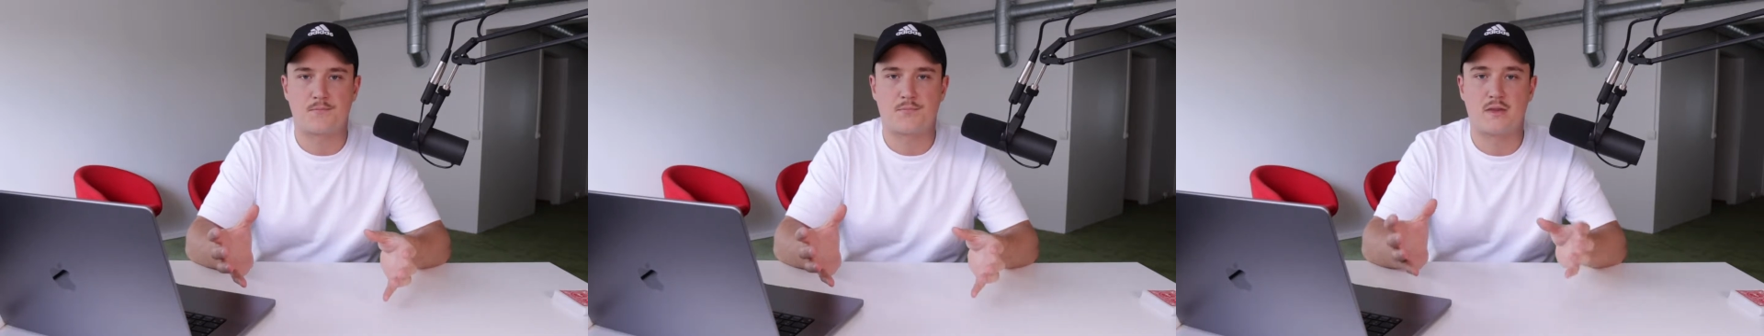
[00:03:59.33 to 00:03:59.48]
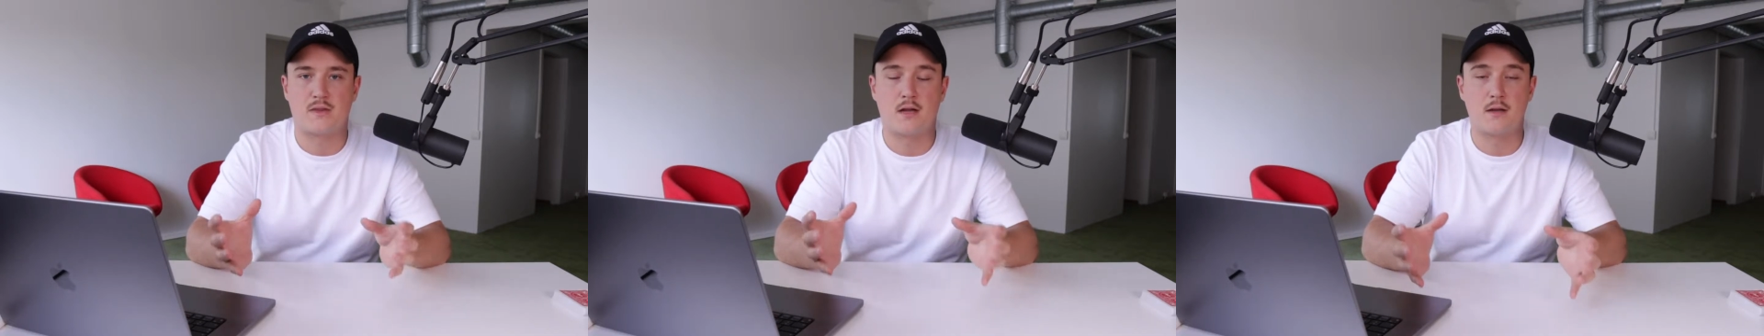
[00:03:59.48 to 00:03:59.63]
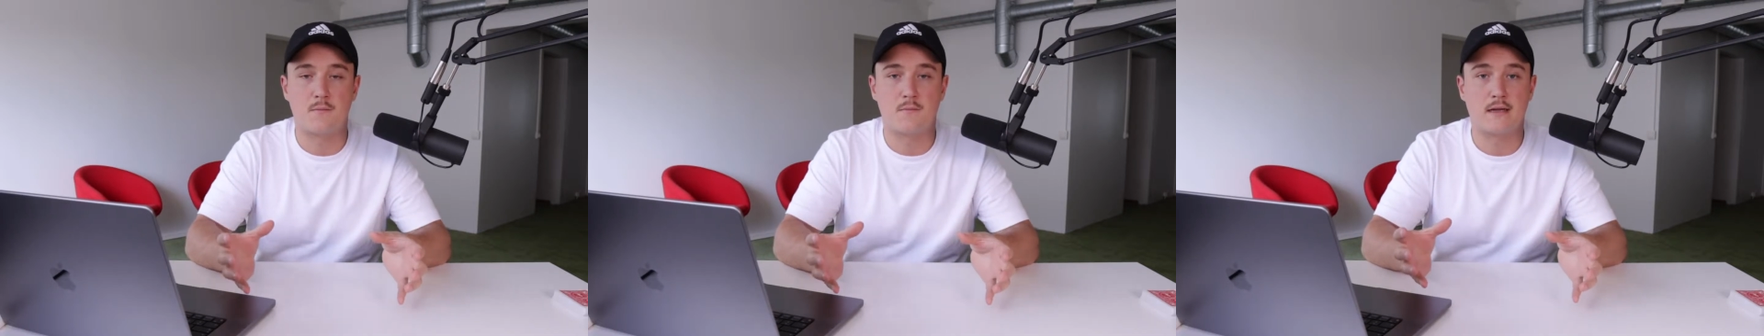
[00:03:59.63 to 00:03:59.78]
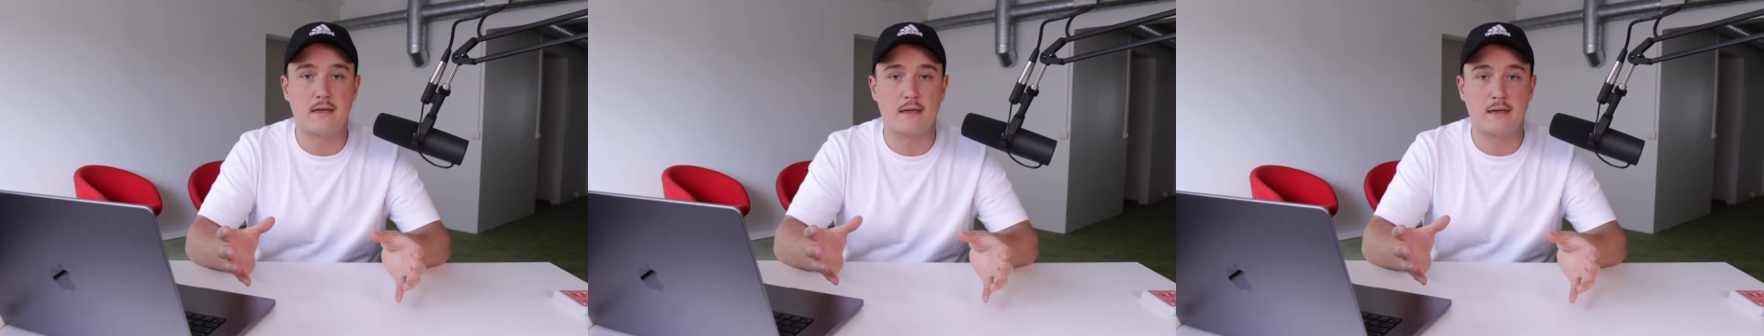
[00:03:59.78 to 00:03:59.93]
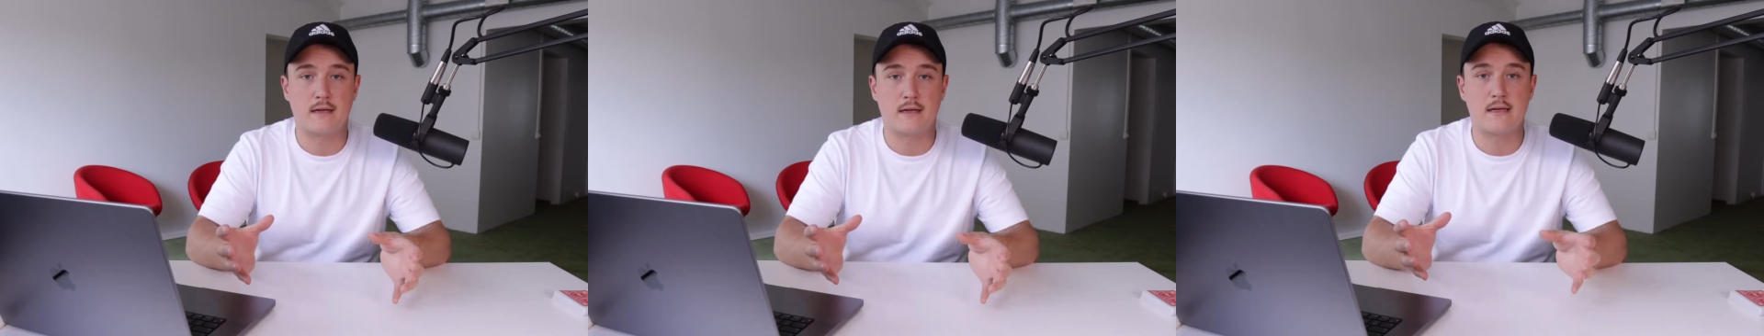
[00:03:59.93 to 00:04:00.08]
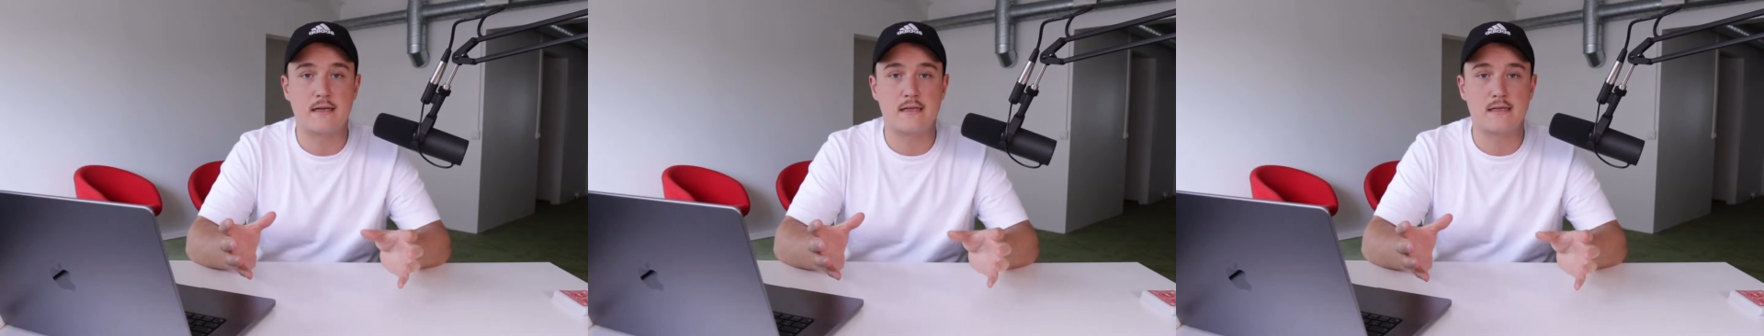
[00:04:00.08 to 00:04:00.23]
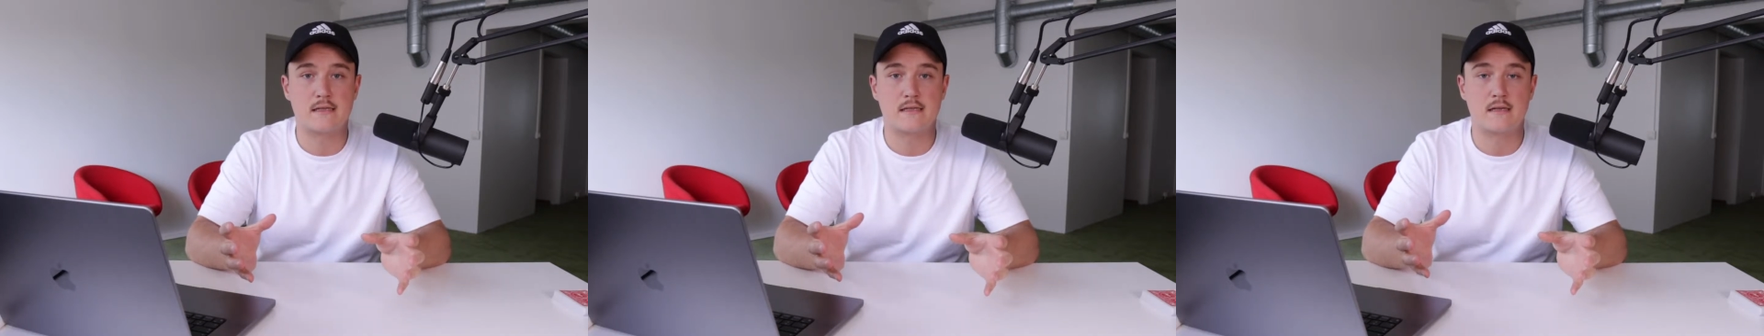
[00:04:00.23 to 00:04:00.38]
typing
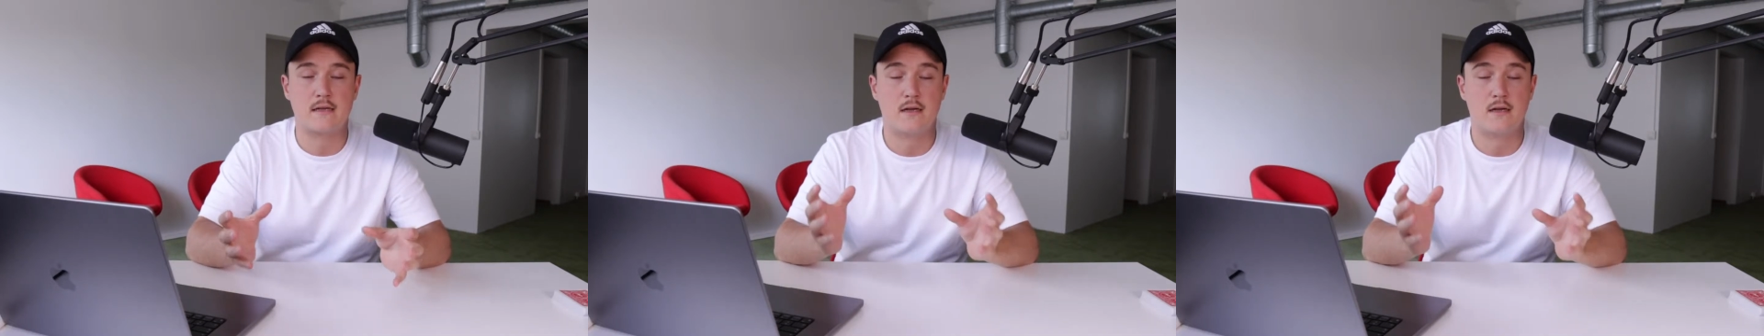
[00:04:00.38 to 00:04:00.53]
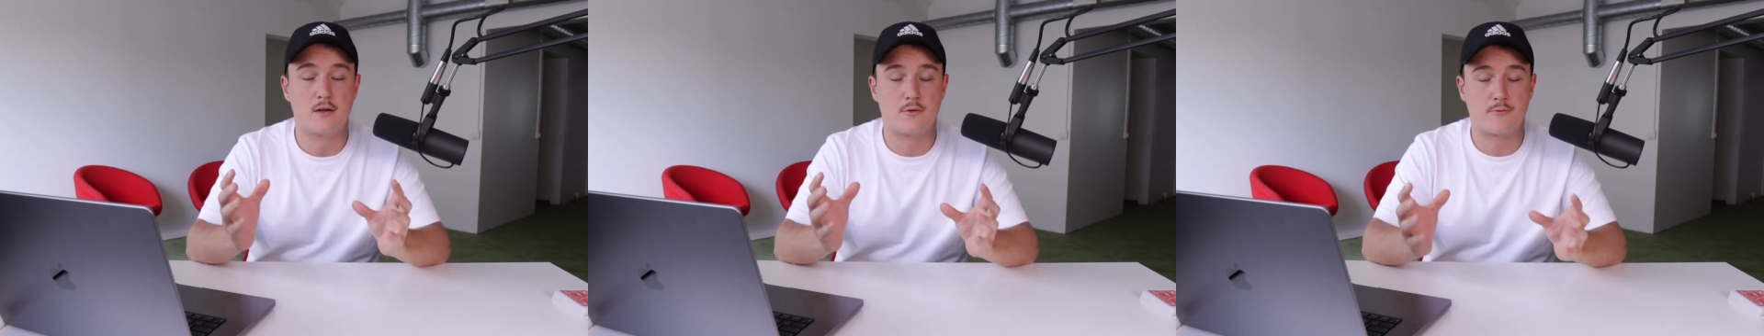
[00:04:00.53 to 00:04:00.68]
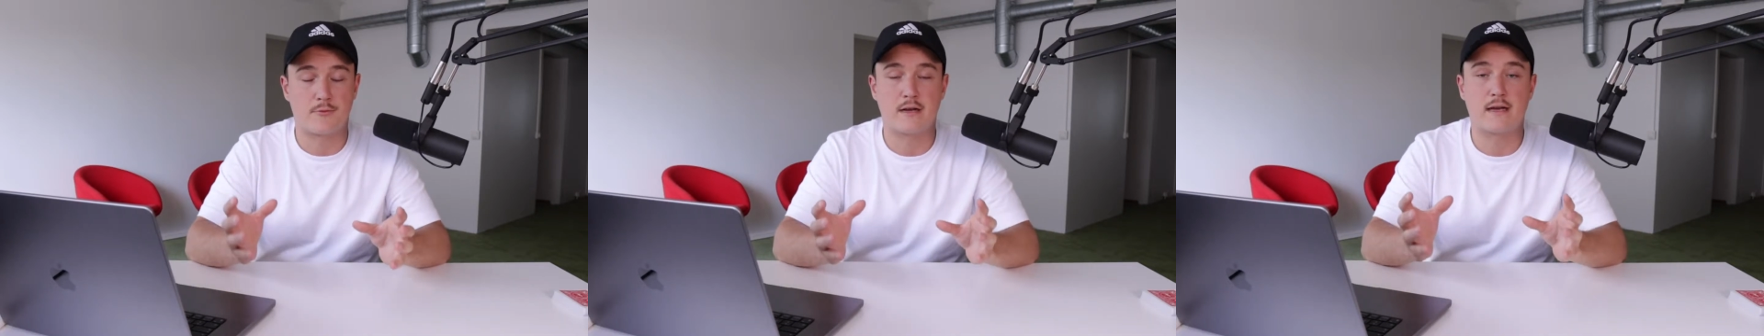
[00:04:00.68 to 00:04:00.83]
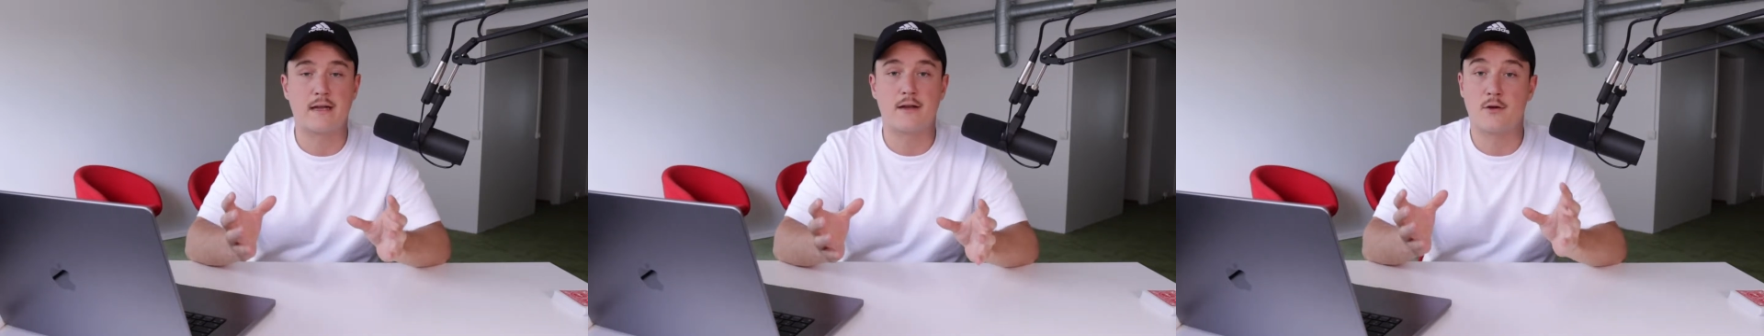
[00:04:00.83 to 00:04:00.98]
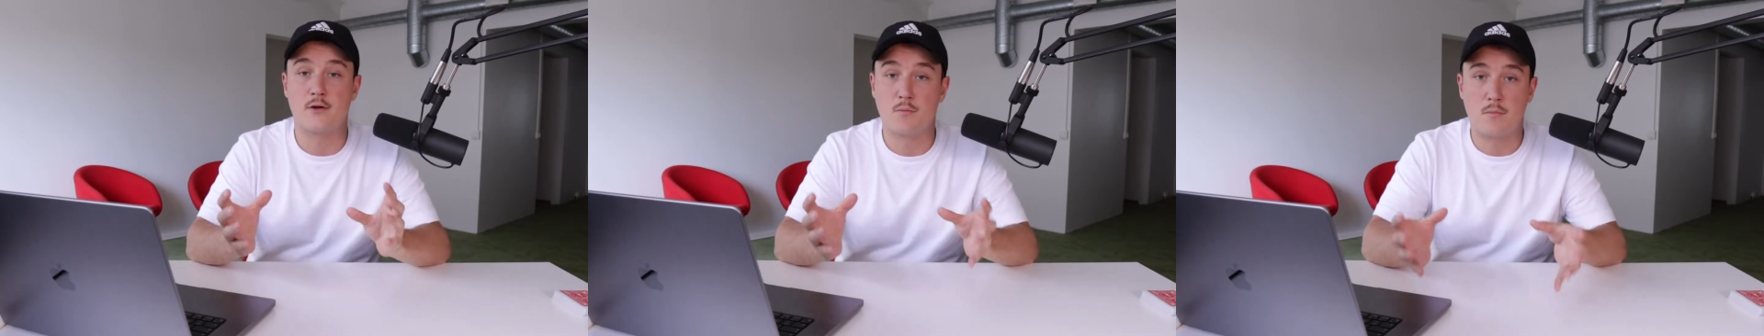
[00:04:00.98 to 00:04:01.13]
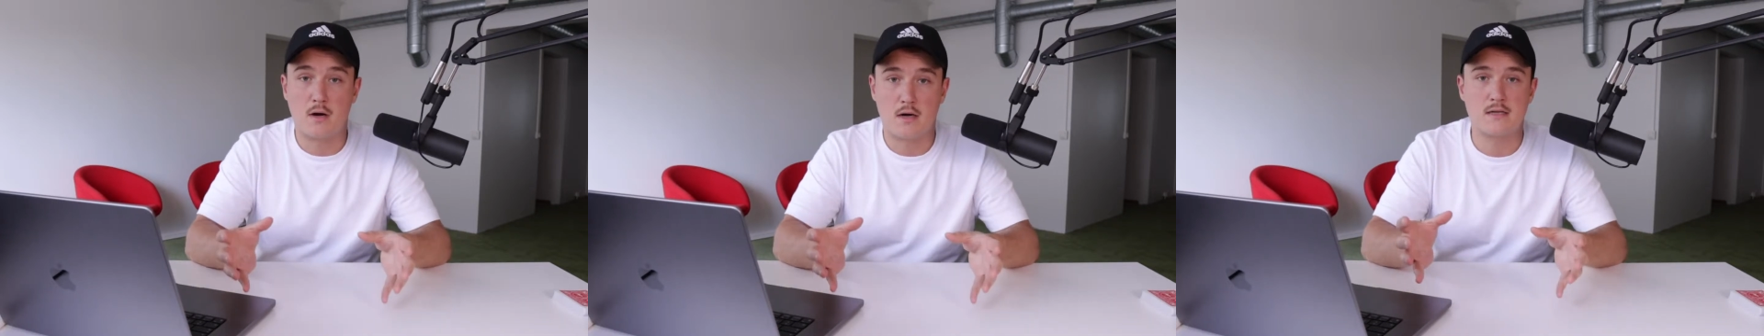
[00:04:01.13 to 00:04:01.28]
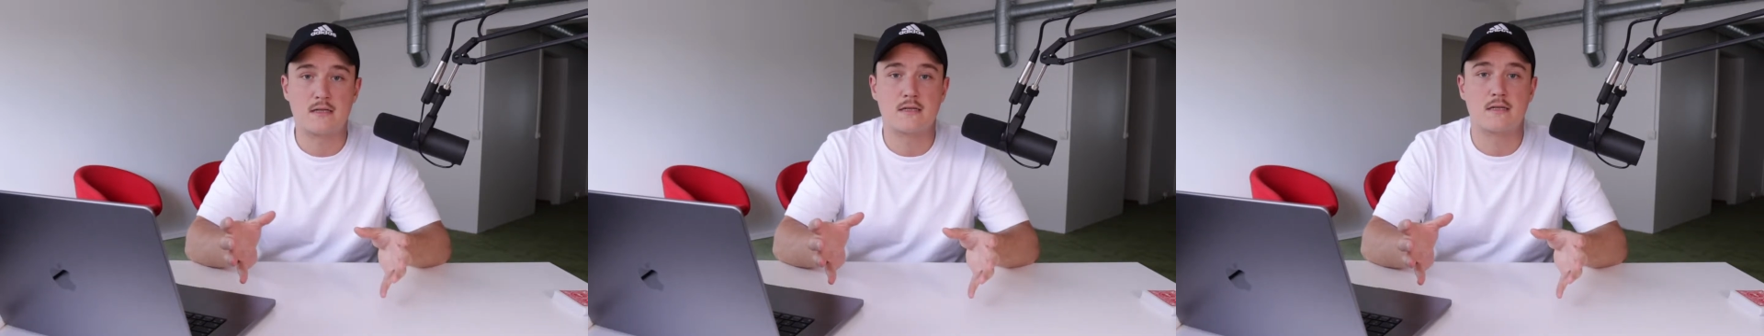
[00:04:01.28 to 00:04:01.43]
is really a
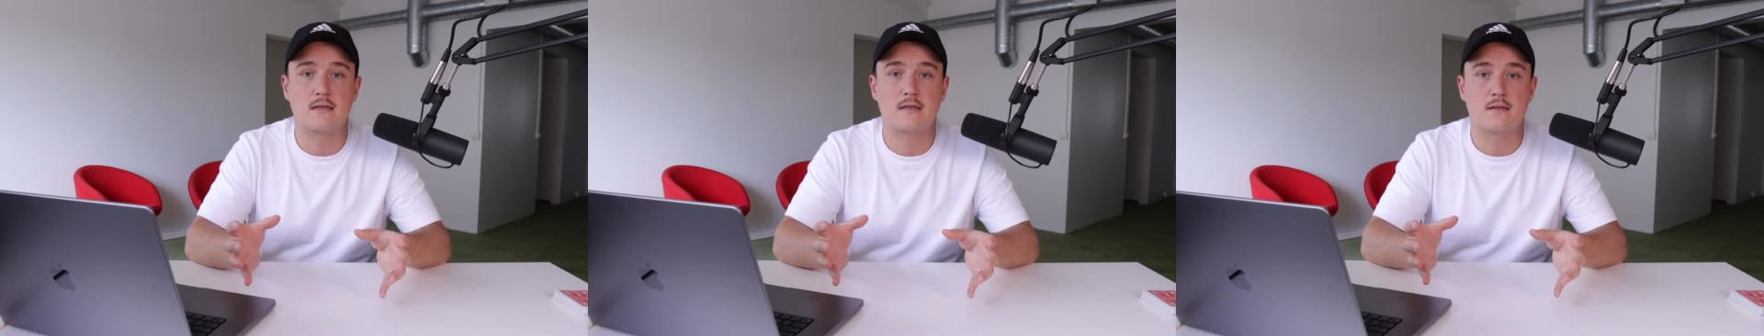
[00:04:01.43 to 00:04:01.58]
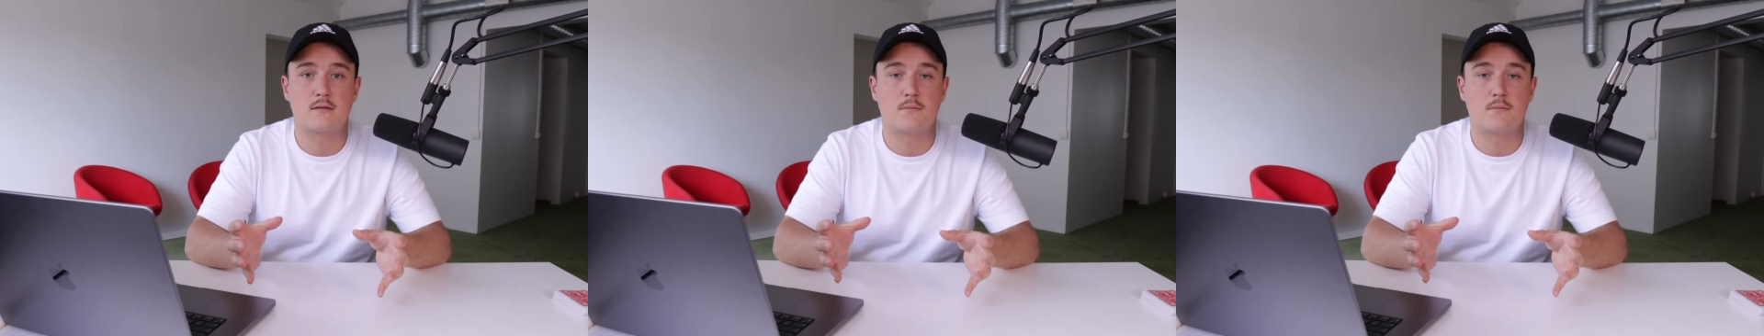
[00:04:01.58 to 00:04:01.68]
must.